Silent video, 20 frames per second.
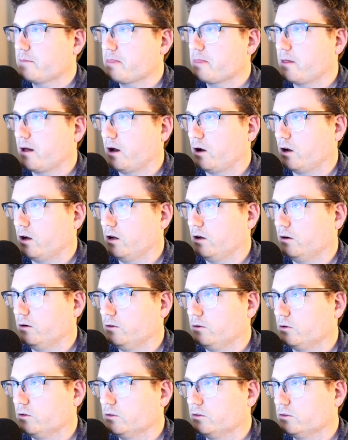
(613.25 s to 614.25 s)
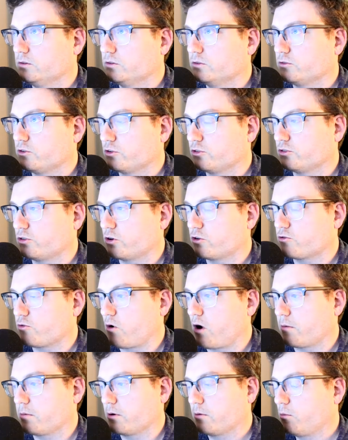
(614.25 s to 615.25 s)
just search
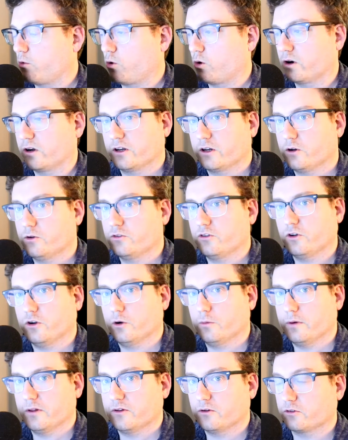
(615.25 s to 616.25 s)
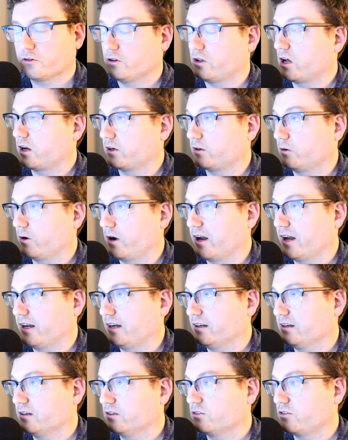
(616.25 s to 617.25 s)
Robert Moore on YouTube, and there's a lot of great
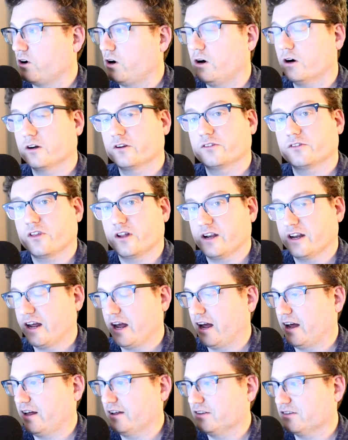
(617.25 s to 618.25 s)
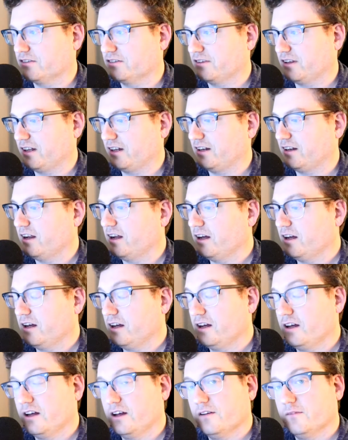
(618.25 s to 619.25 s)
talks that he has. And
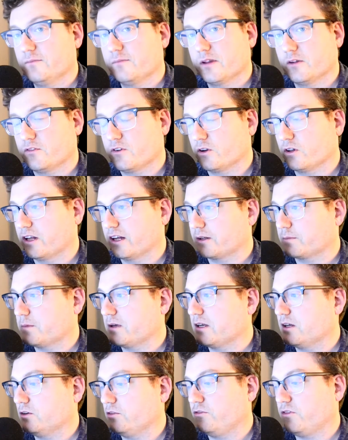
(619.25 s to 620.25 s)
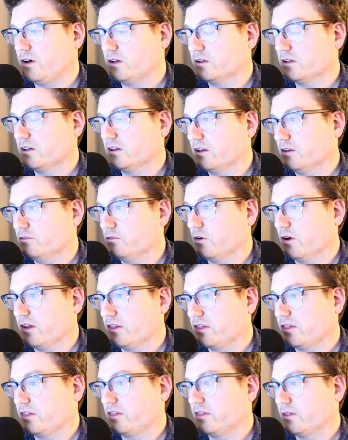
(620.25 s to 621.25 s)
if you're like me, you'll fall in love
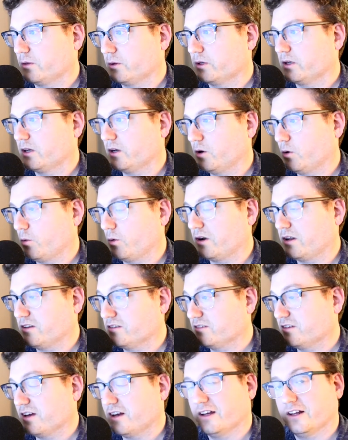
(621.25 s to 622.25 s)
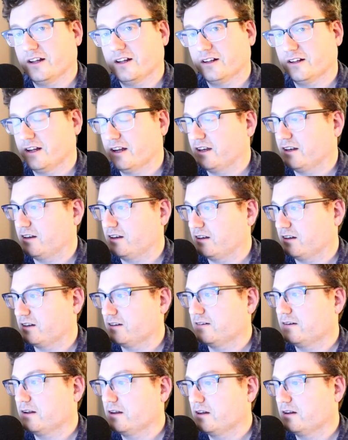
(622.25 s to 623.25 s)
with, you know, what he's saying. And,
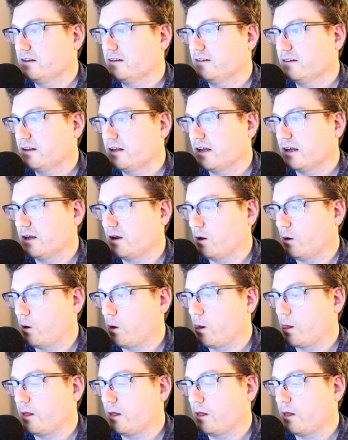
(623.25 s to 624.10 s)
you know,